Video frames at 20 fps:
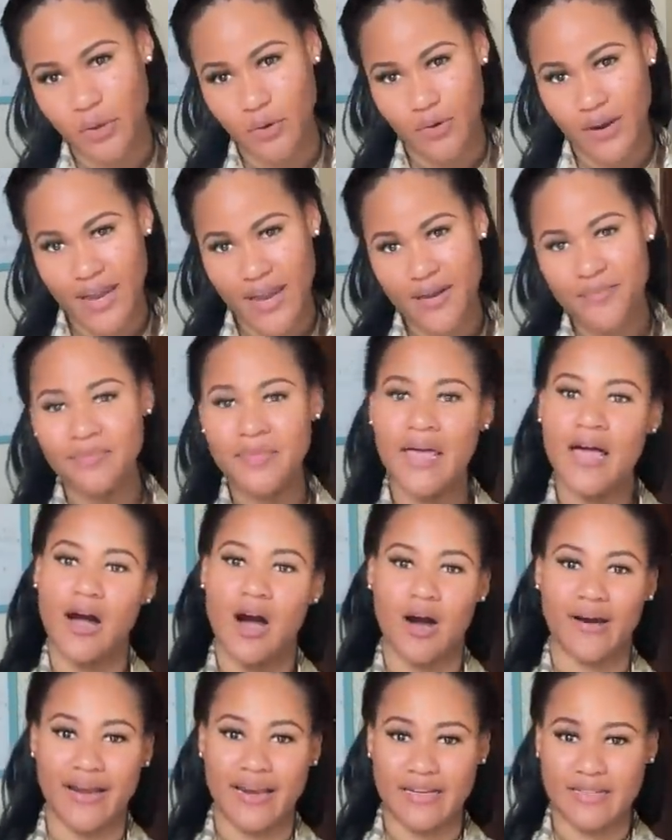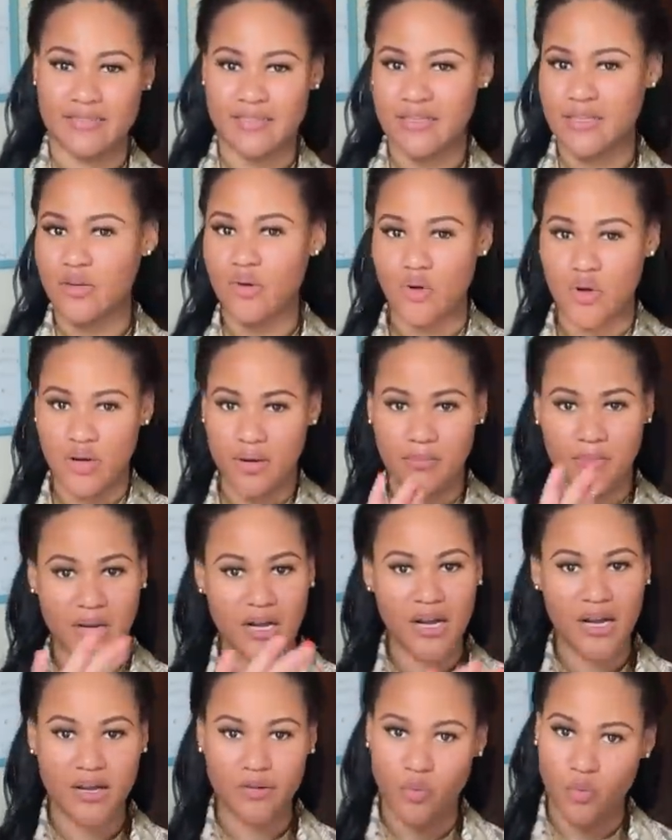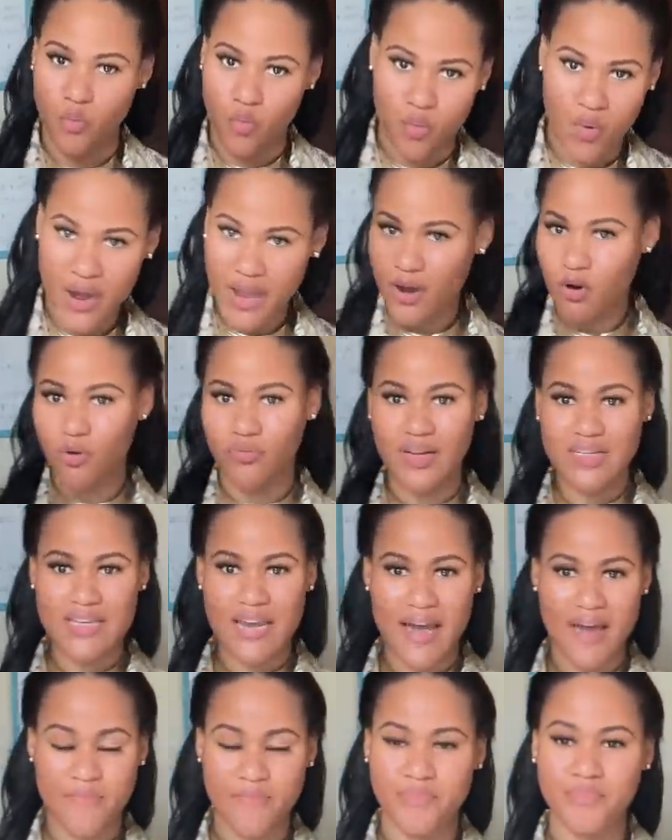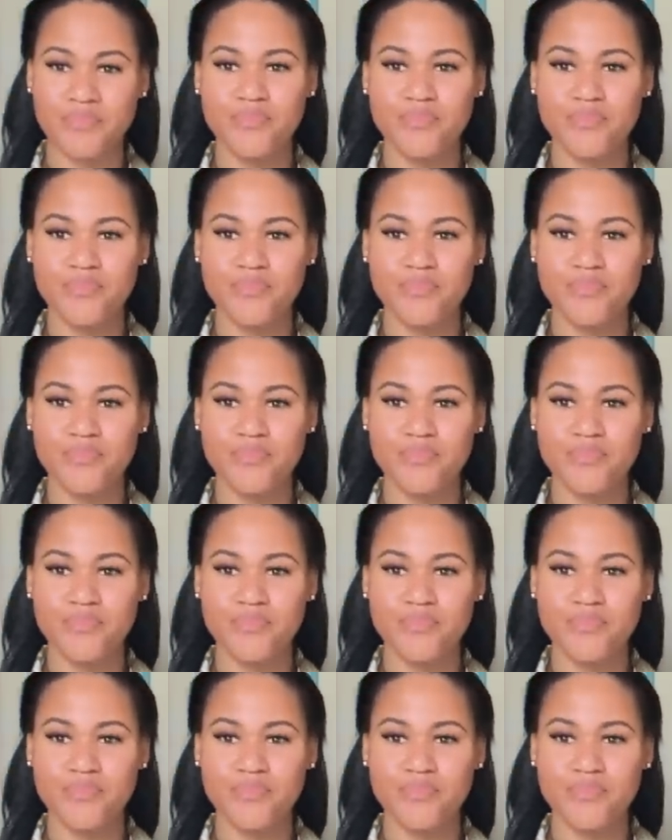Okay? All right, look, we're gone way over time.